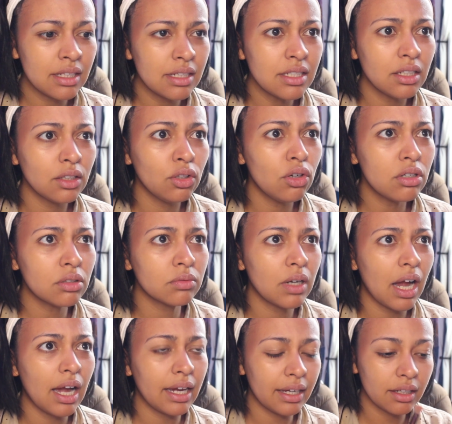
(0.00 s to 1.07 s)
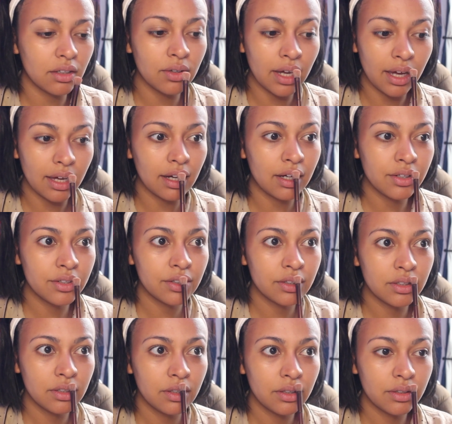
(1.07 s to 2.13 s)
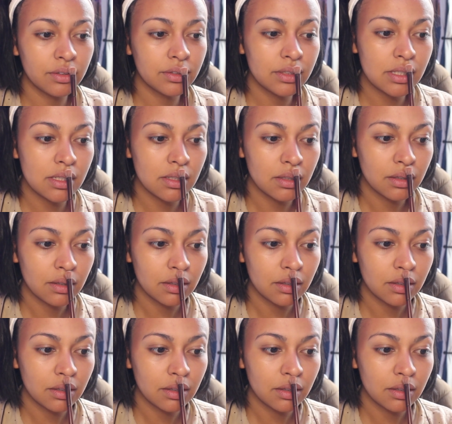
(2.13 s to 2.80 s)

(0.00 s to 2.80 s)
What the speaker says: doesn't look right. Okay, under the nose